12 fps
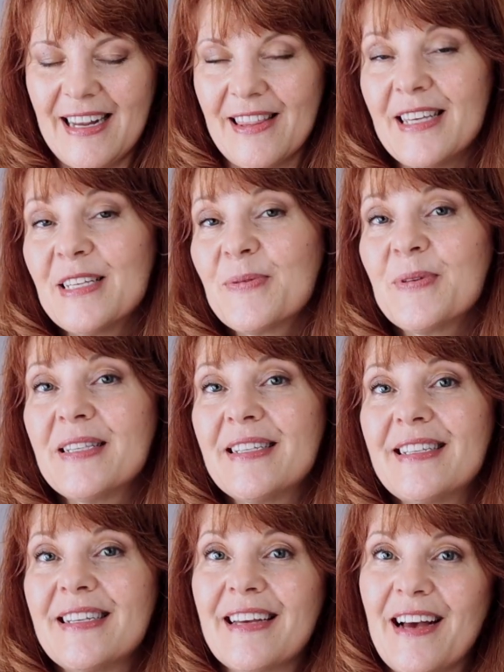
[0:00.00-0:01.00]
Now this was
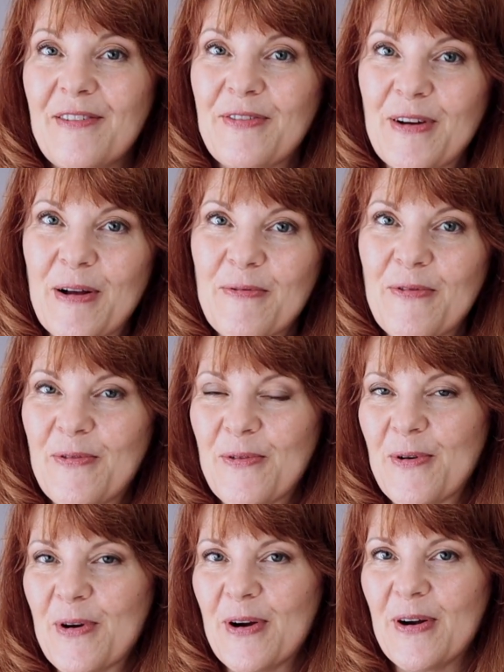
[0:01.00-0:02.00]
to cover up
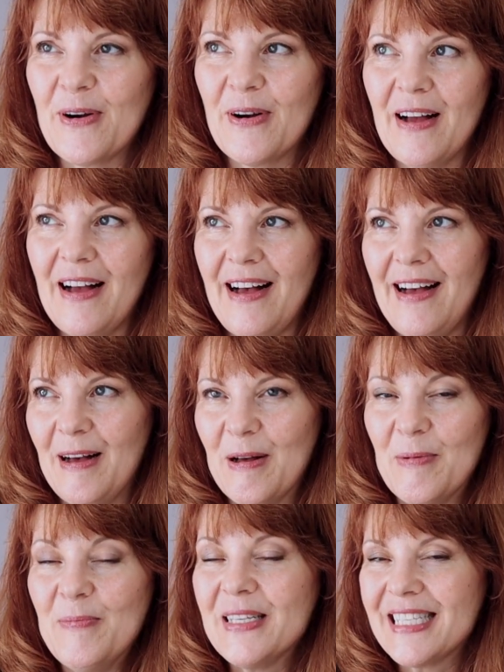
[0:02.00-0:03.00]
for a
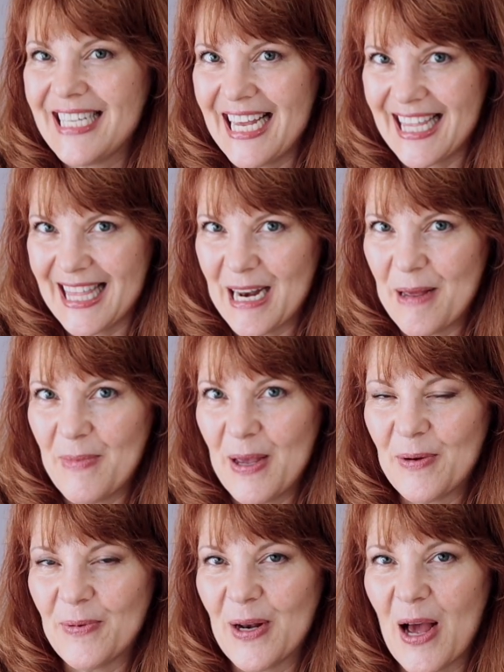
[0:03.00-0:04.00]
mistake that I
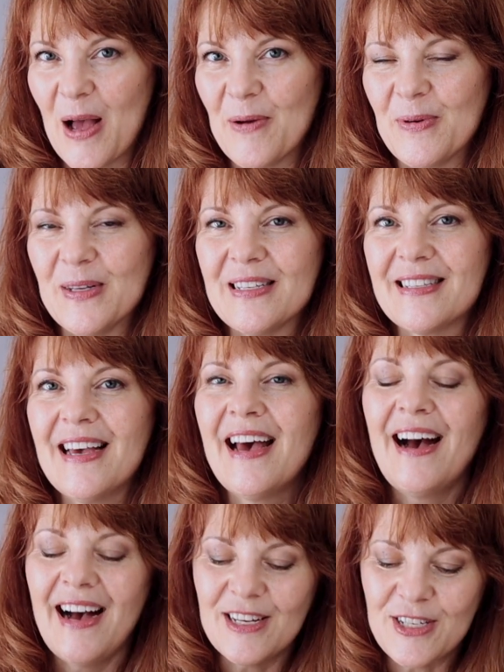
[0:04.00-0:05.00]
made when I was
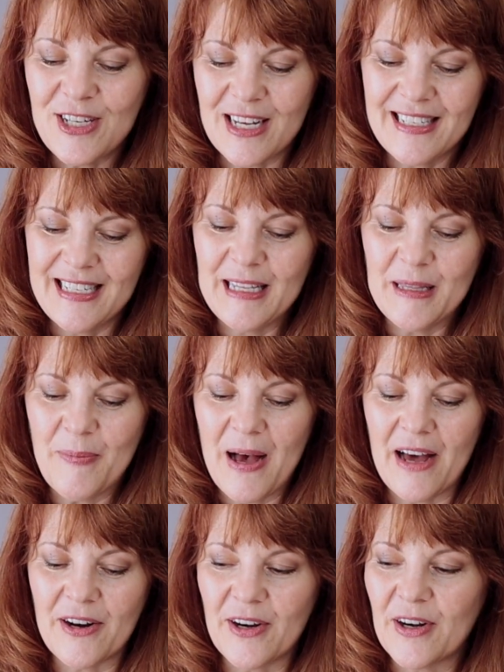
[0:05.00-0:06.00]
adjusting the
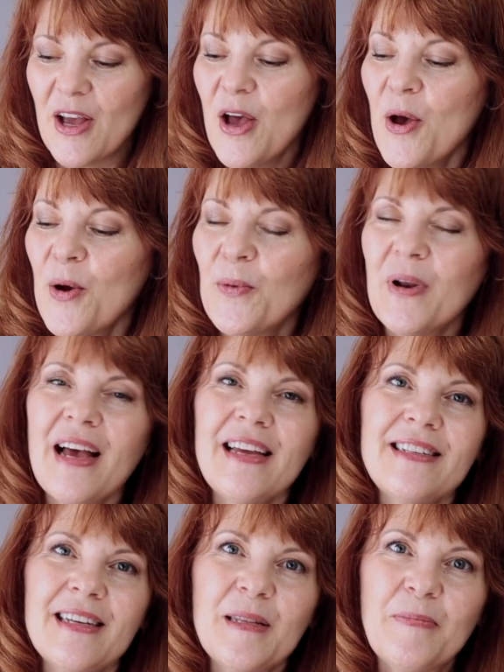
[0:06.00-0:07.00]
pattern. When I had
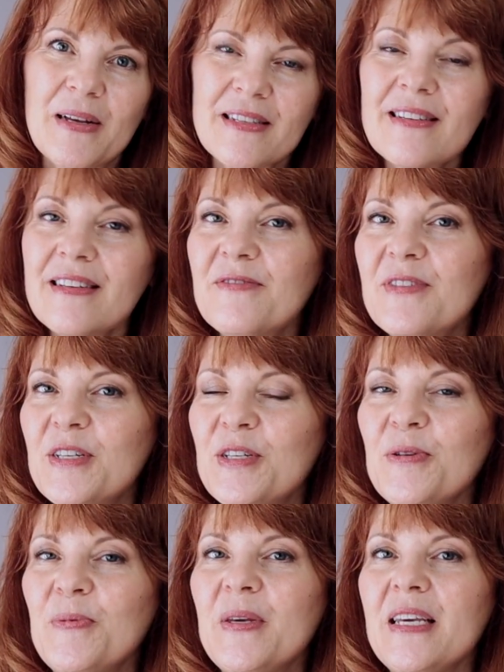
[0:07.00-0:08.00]
done the muslin of the
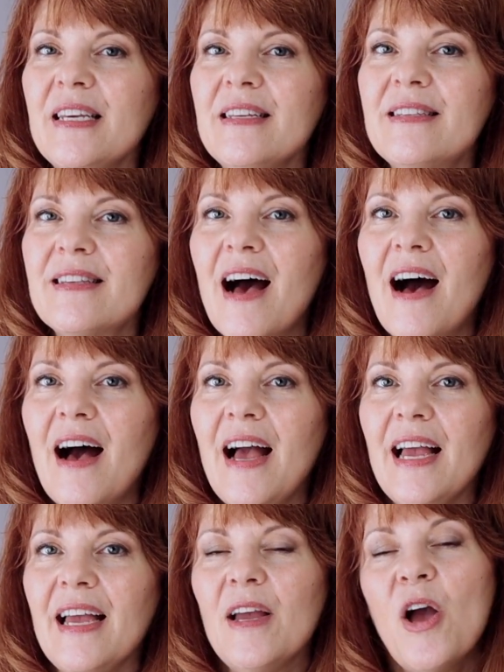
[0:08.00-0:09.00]
two-piece,
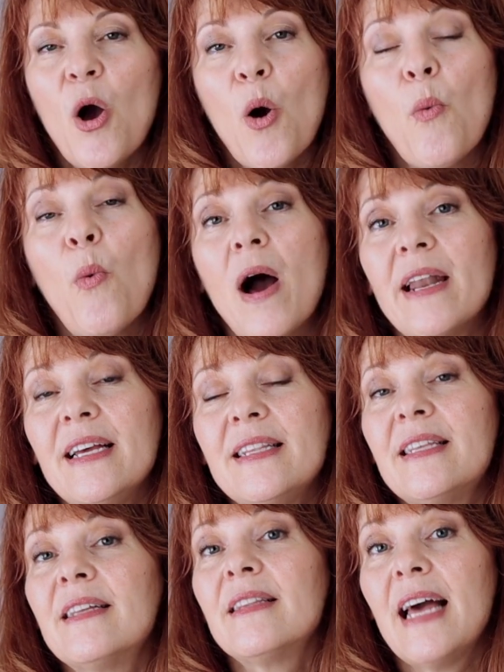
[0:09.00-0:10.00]
I wanted
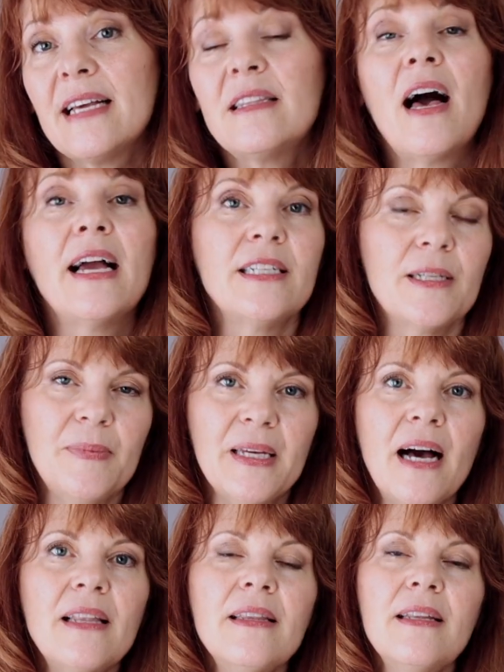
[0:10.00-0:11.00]
the leg line to be
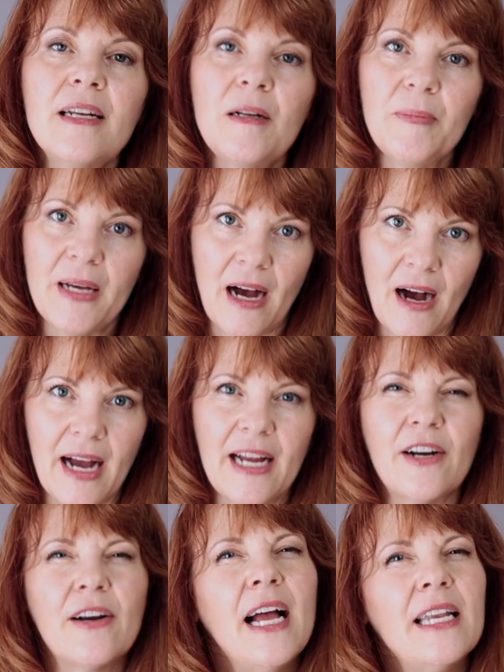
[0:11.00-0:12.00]
a little bit
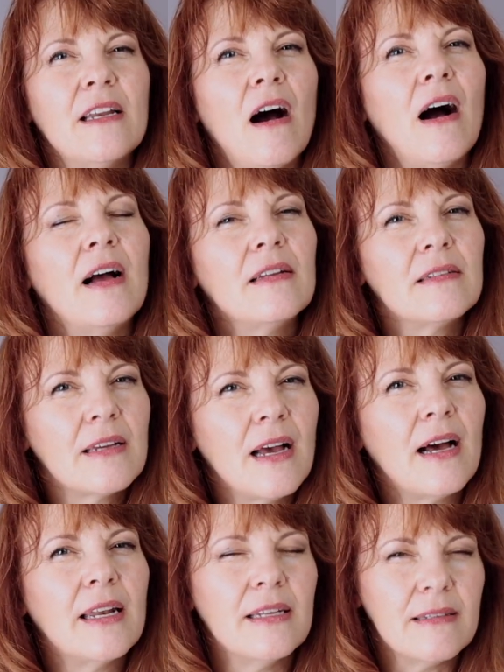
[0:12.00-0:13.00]
higher and not
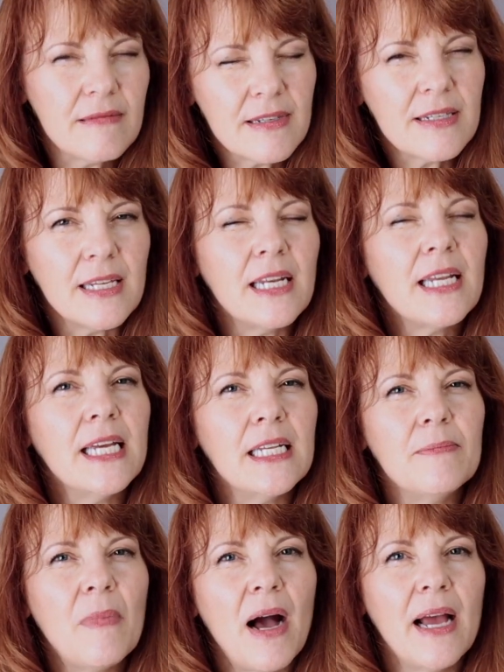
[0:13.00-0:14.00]
kind of sit
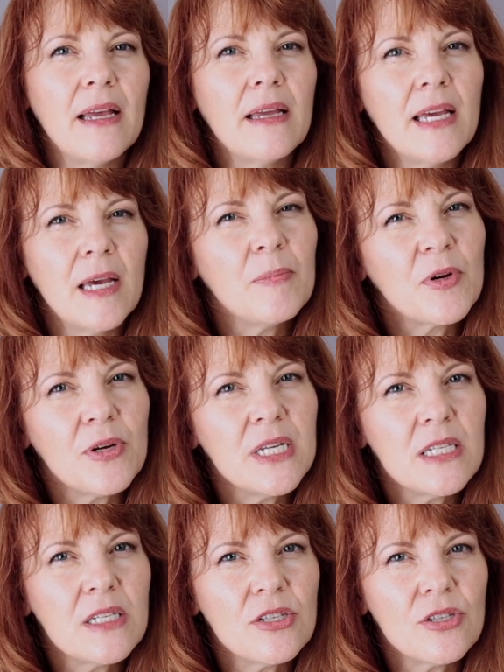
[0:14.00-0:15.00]
in my hip
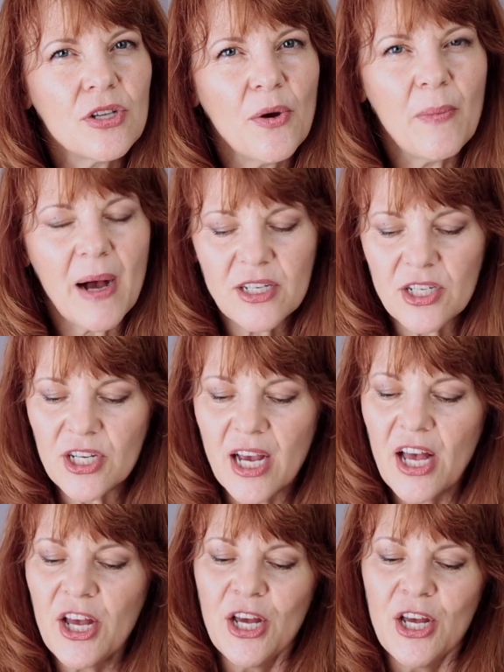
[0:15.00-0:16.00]
crease so much.
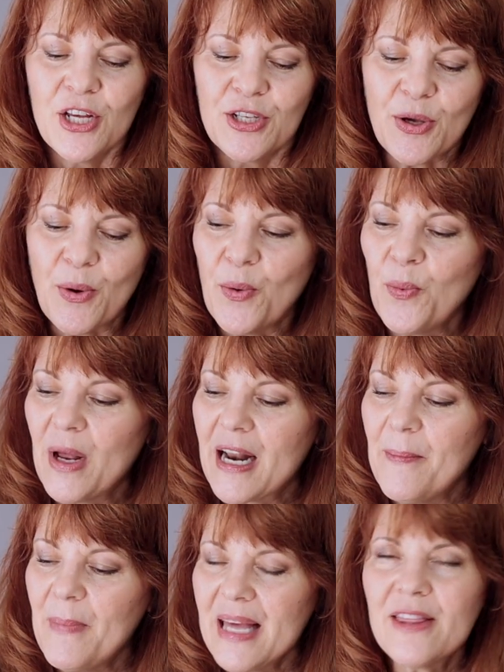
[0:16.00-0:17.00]
So when I
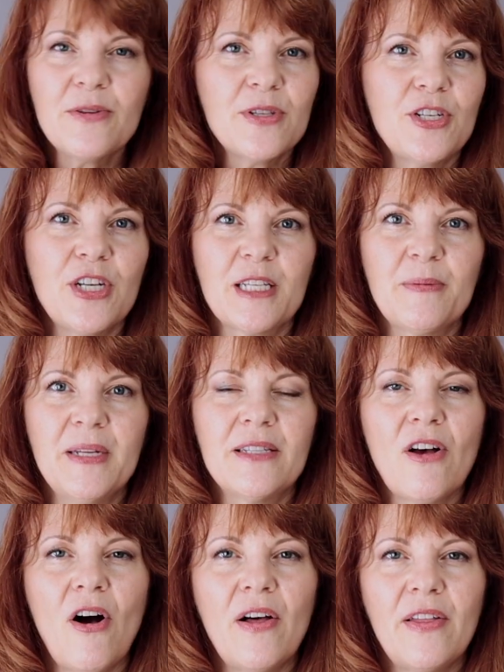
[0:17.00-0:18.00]
made those adjustments
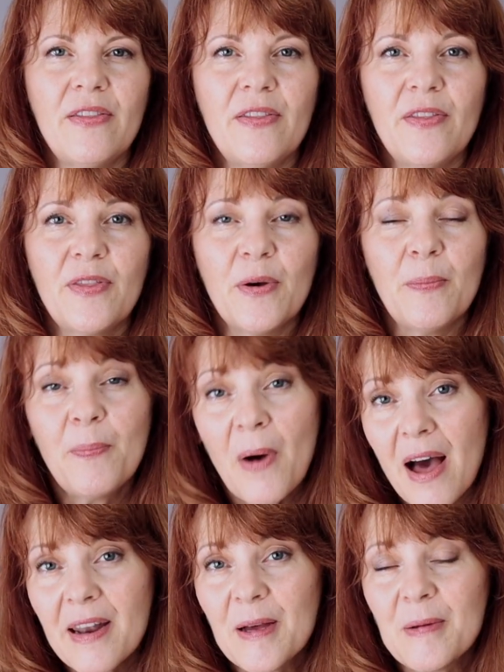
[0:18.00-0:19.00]
on the
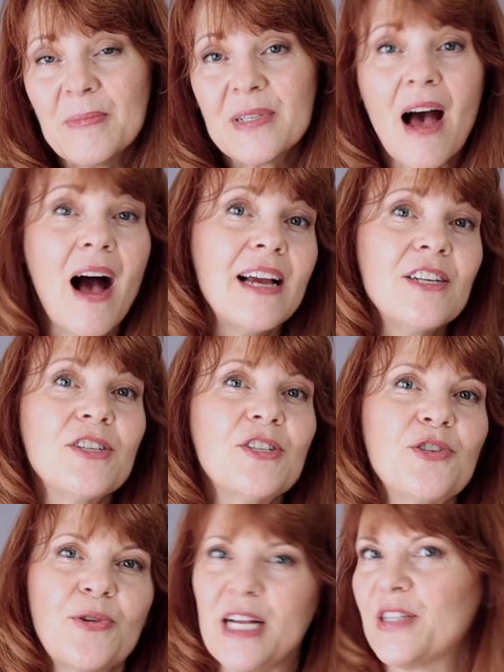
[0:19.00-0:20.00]
bottoms, I
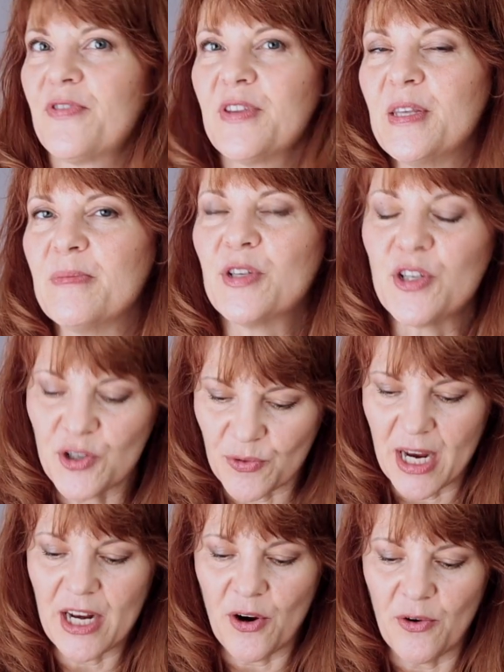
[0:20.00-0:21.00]
just transferred them
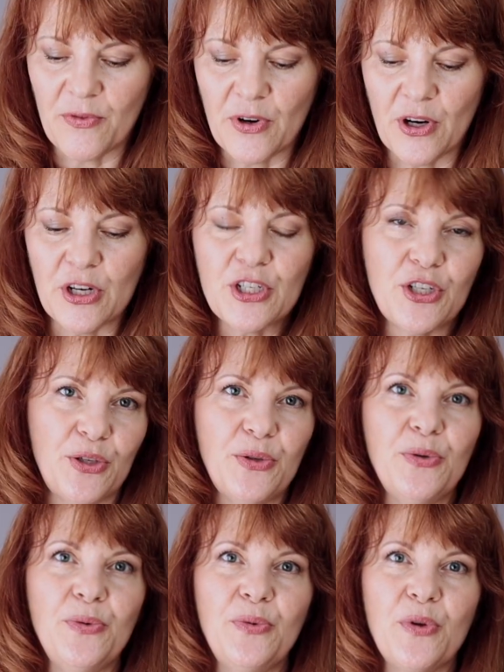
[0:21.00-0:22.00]
straight over
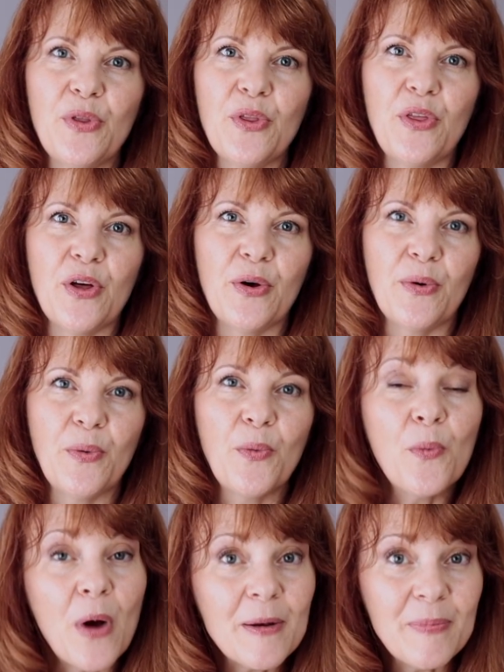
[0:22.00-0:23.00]
to the
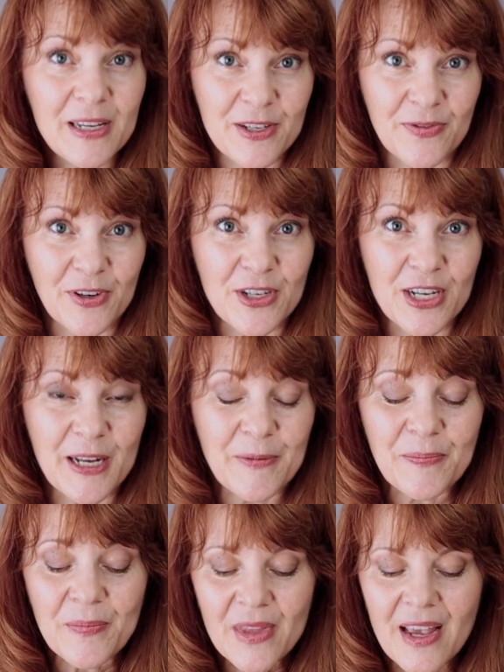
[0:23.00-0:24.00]
one-piece
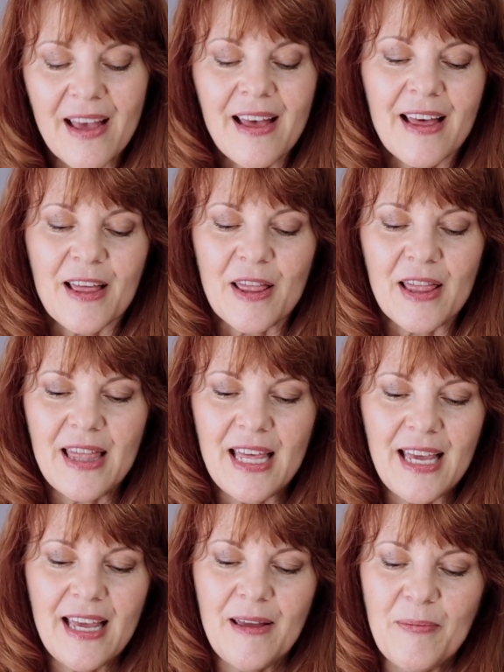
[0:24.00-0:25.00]
version.
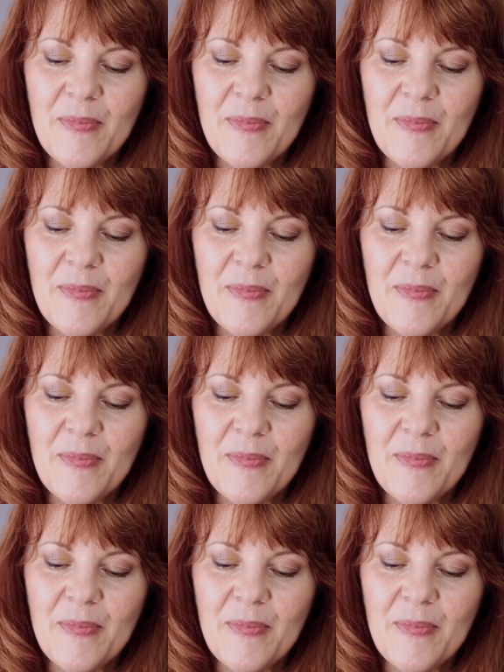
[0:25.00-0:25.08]
The